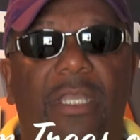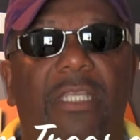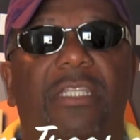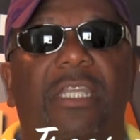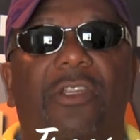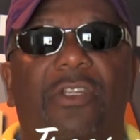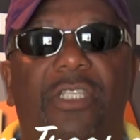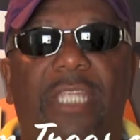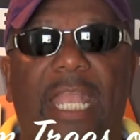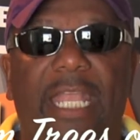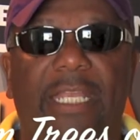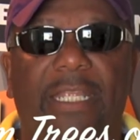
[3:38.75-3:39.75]
It's
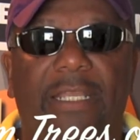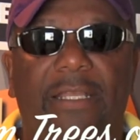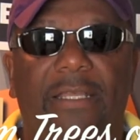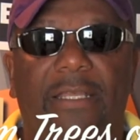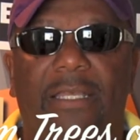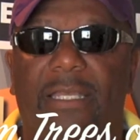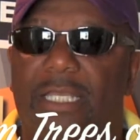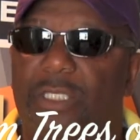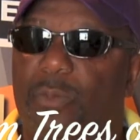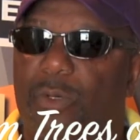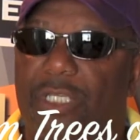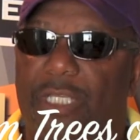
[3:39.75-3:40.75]
entertaining.
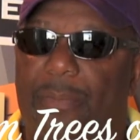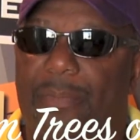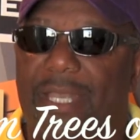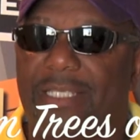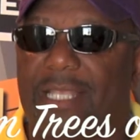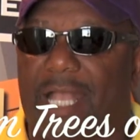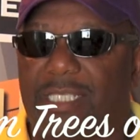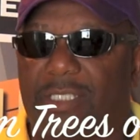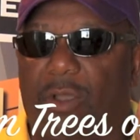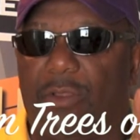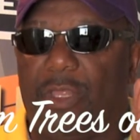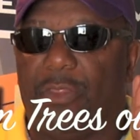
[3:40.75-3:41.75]
It's one of the best. I
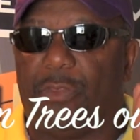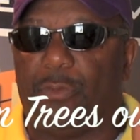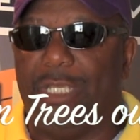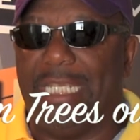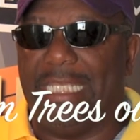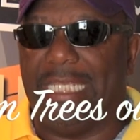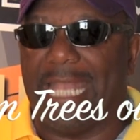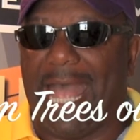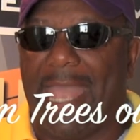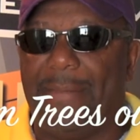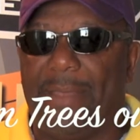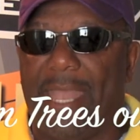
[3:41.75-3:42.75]
saw it in 3D
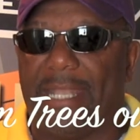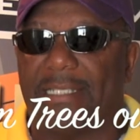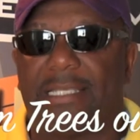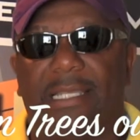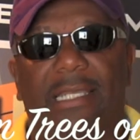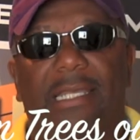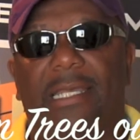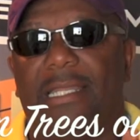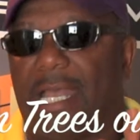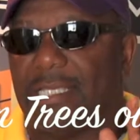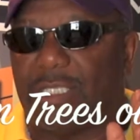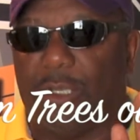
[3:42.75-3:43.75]
IMAX.
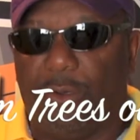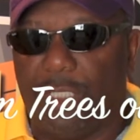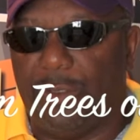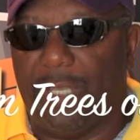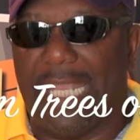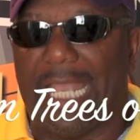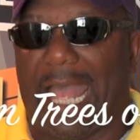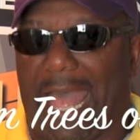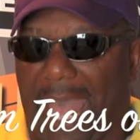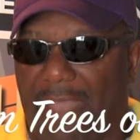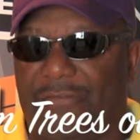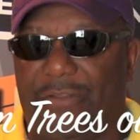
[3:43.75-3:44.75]
That's the only way
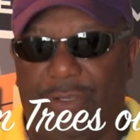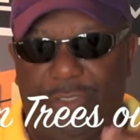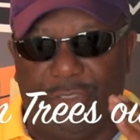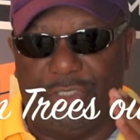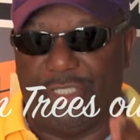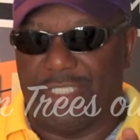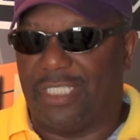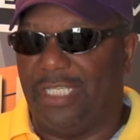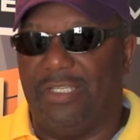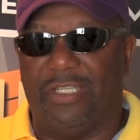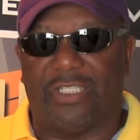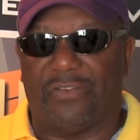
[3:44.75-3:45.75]
I feel you should
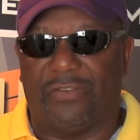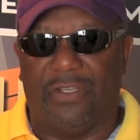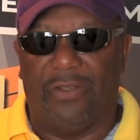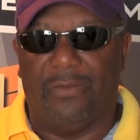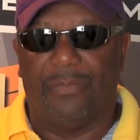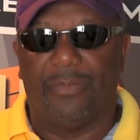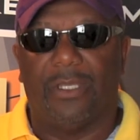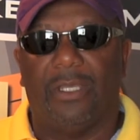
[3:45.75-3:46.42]
see this film.